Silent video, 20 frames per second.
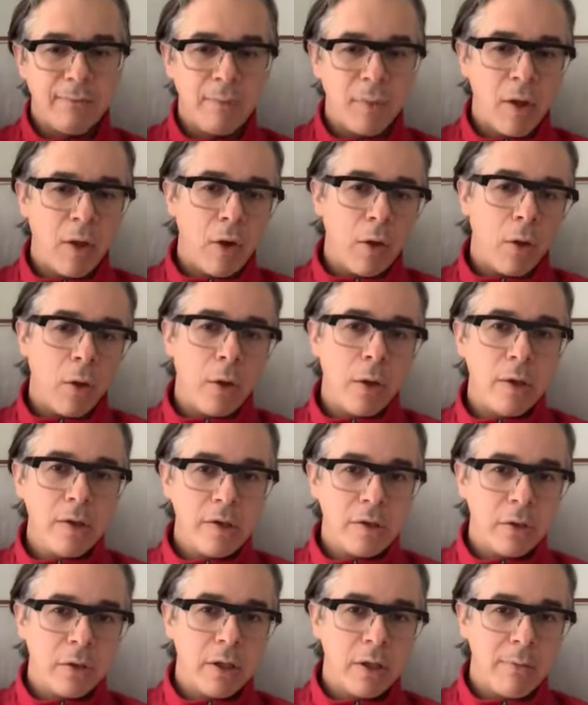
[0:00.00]
Also, the
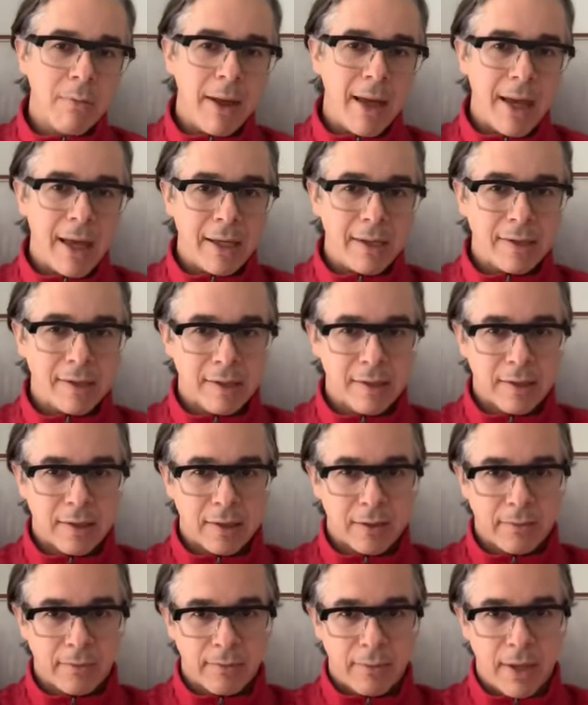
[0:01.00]
masks
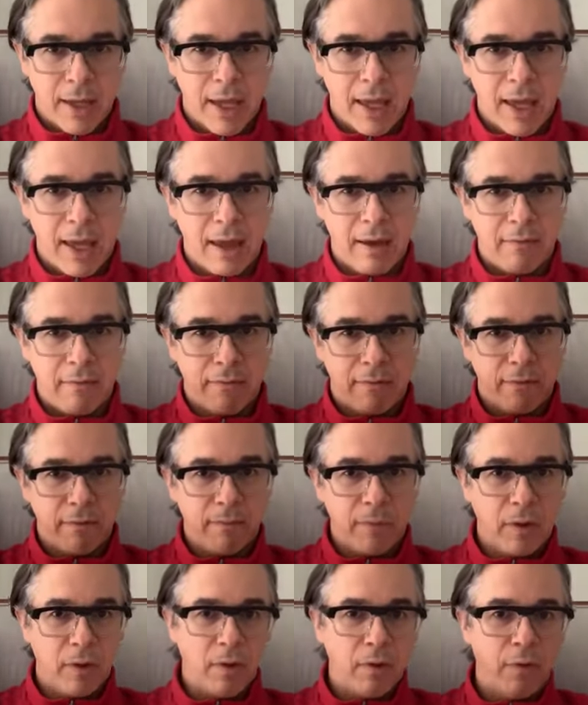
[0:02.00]
have
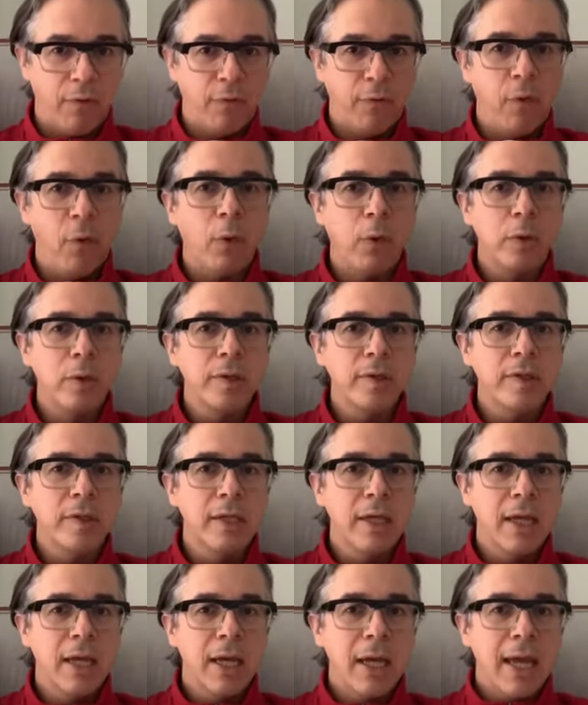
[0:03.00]
folds,
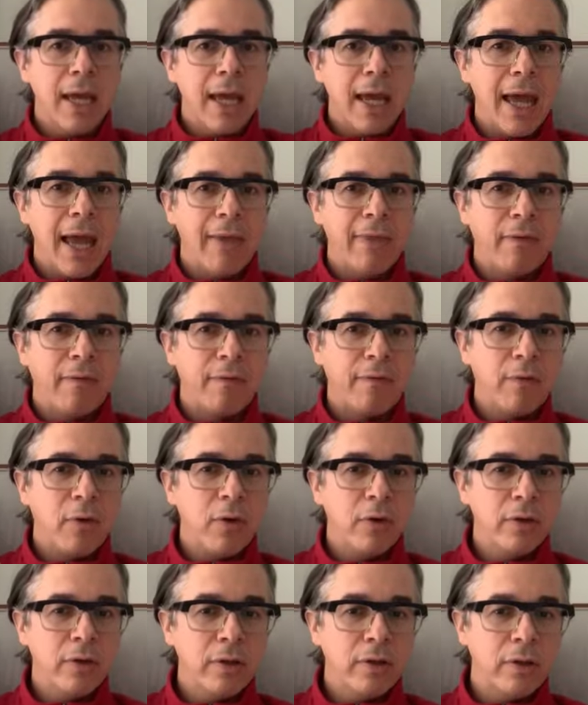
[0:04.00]
and the front,
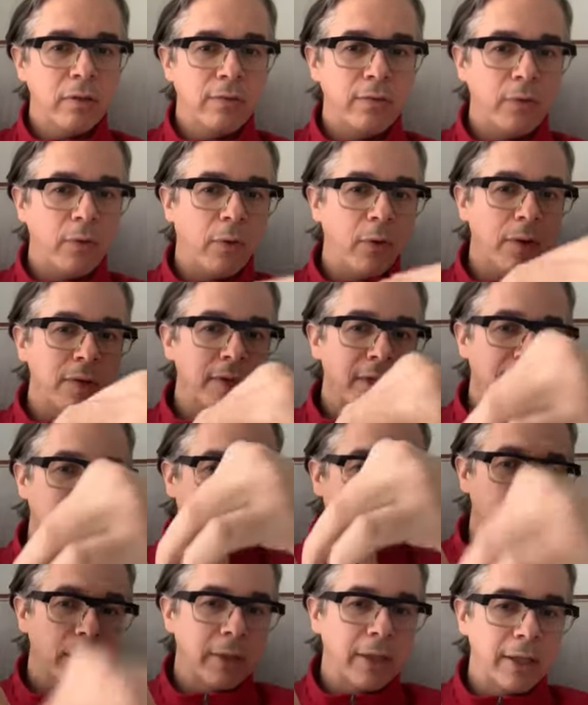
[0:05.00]
the folds are kind of
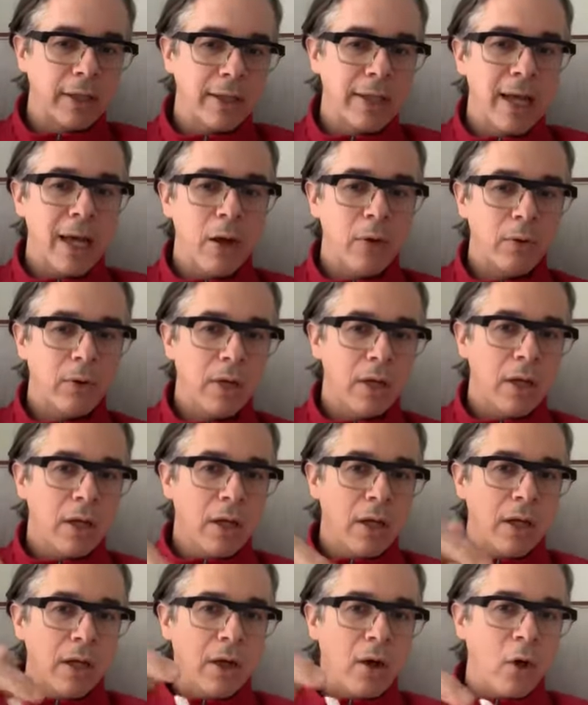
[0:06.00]
looking down.
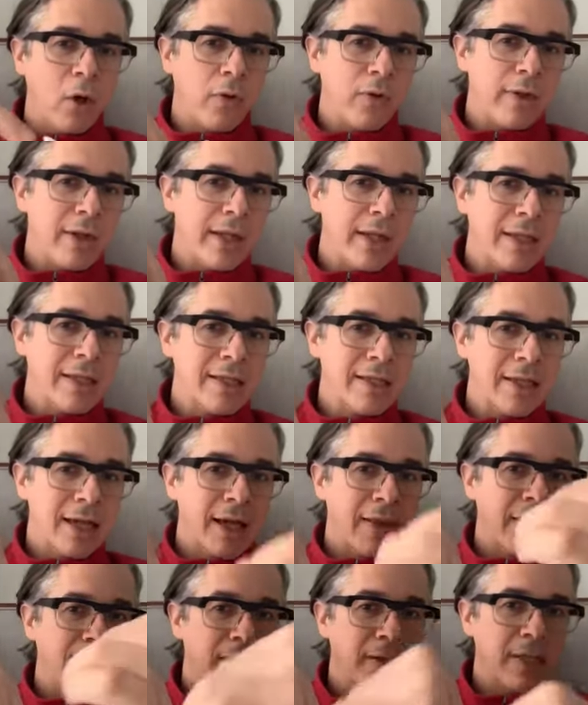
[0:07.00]
On the inside they're
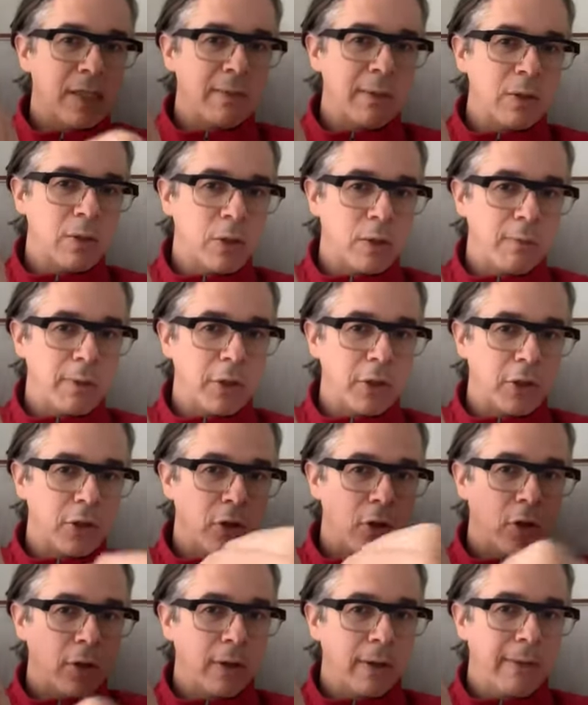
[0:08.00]
this way, so when you talk
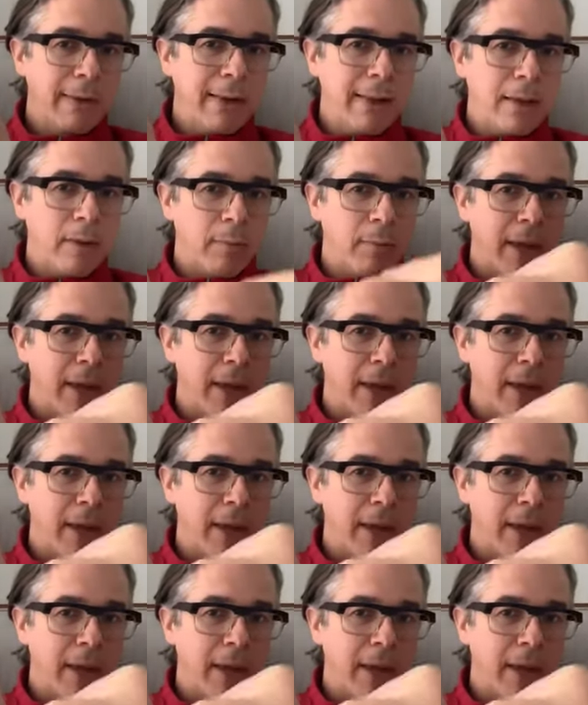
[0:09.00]
air